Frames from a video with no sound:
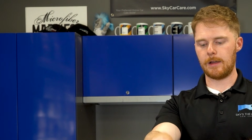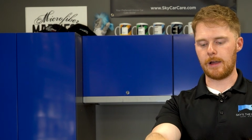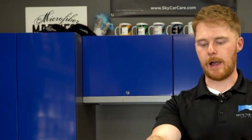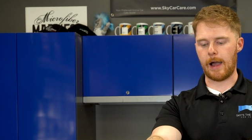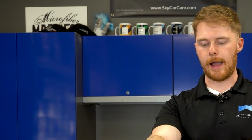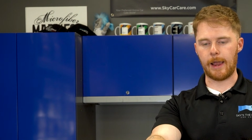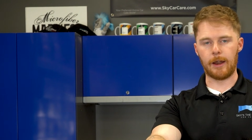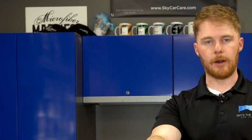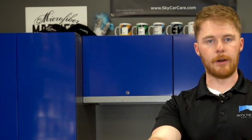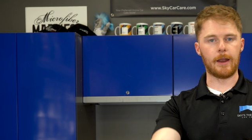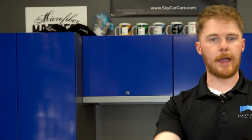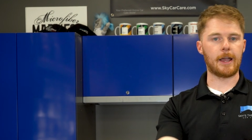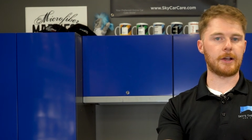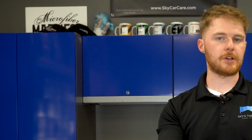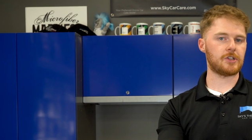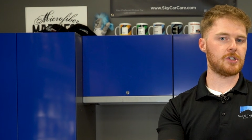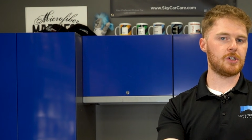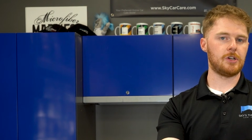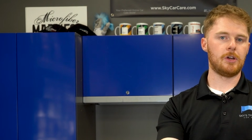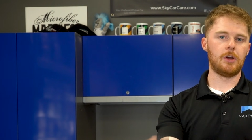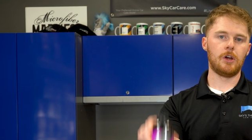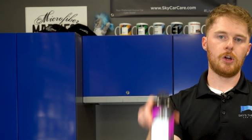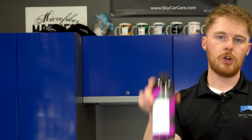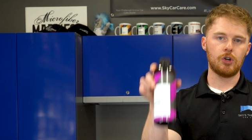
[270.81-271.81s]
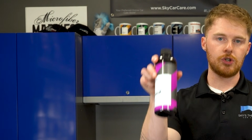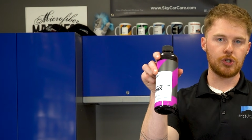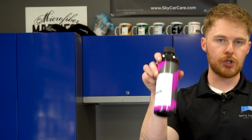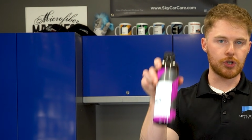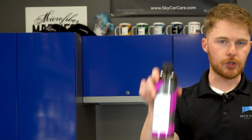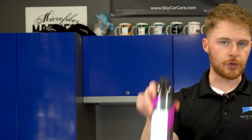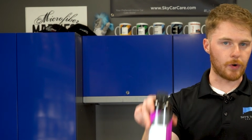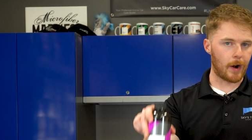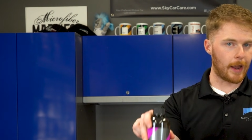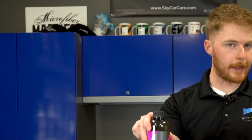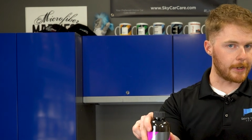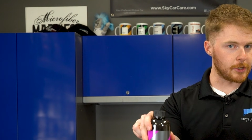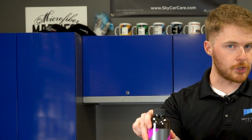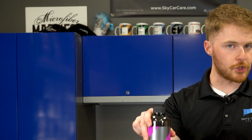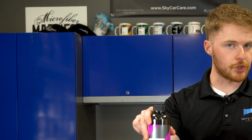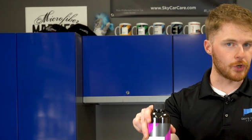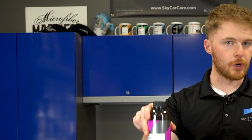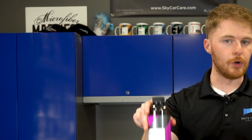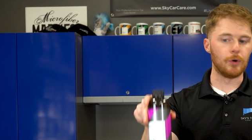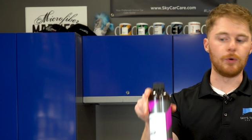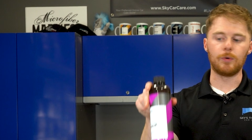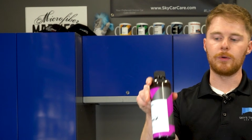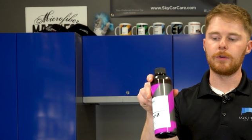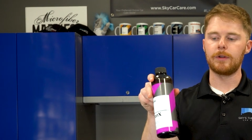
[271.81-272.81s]
IronX, tried and
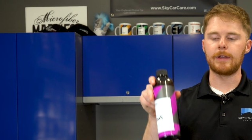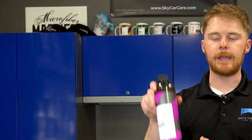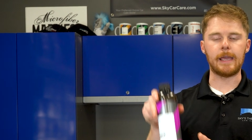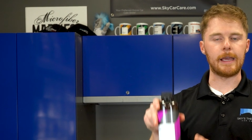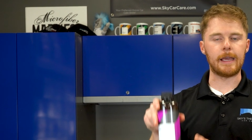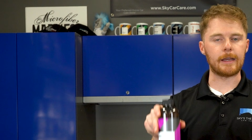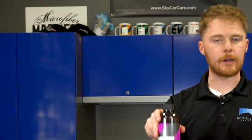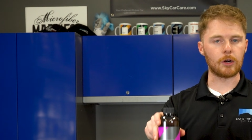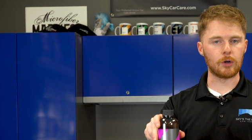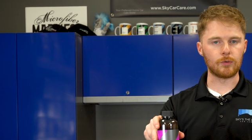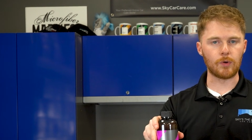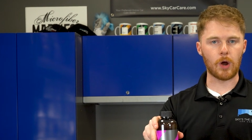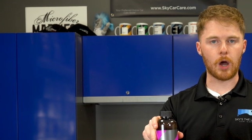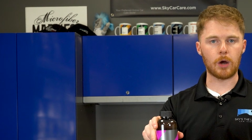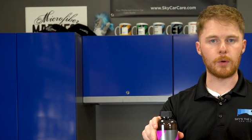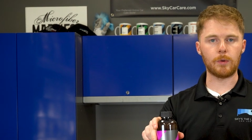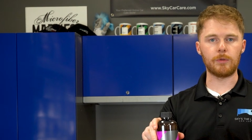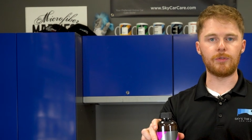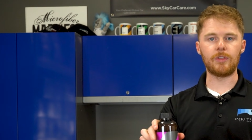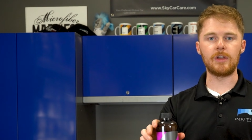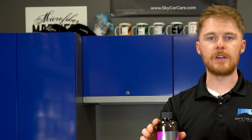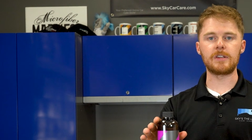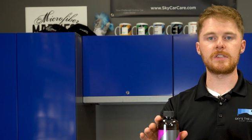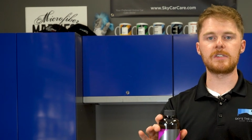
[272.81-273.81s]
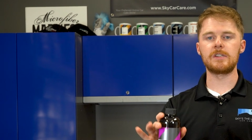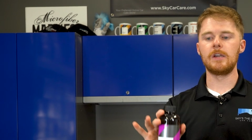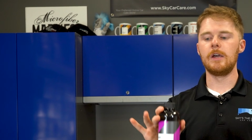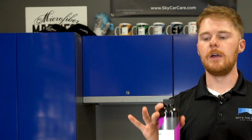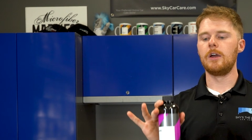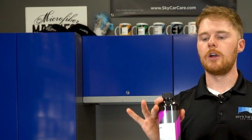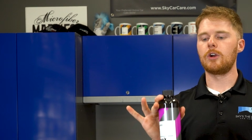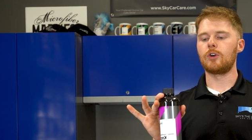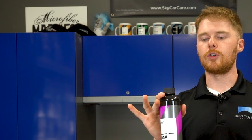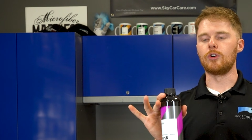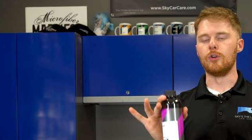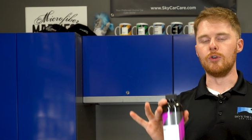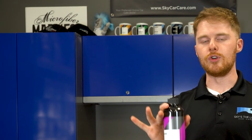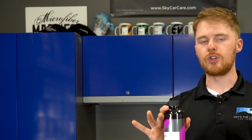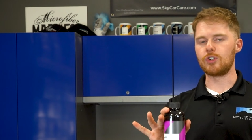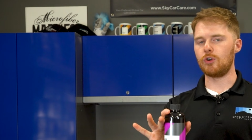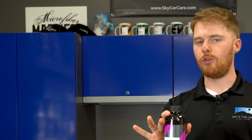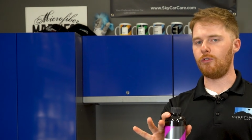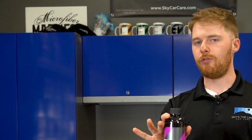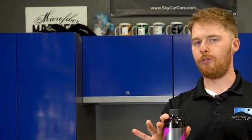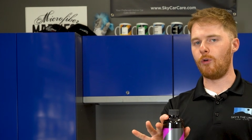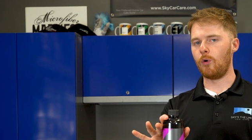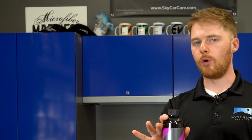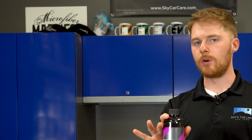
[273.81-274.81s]
true. Can't go wrong with this. Crucial
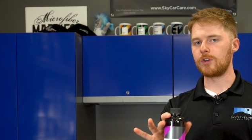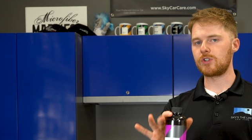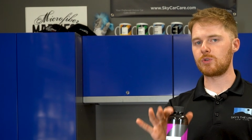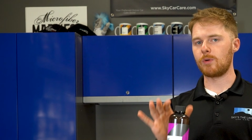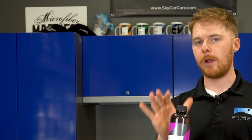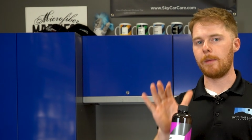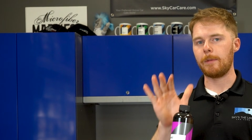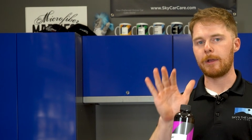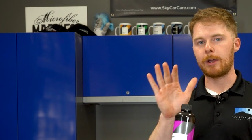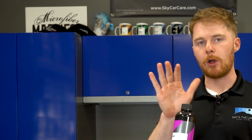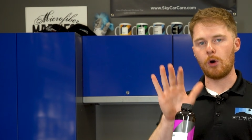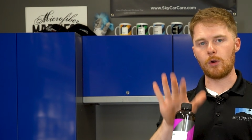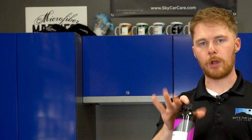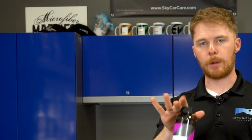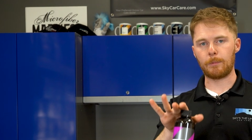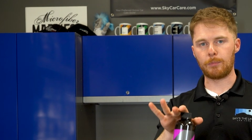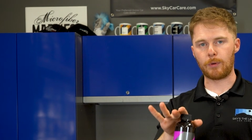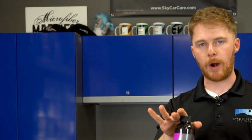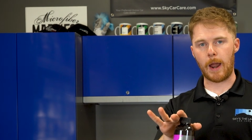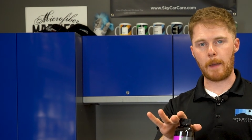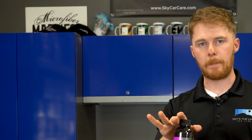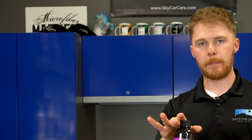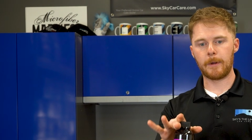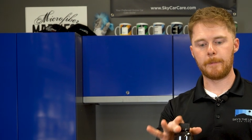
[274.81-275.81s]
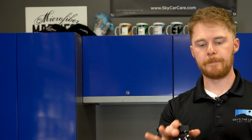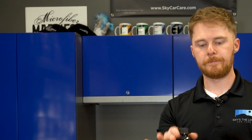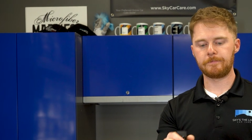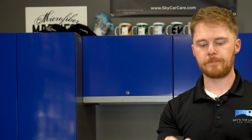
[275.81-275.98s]
for ceramic coating prep.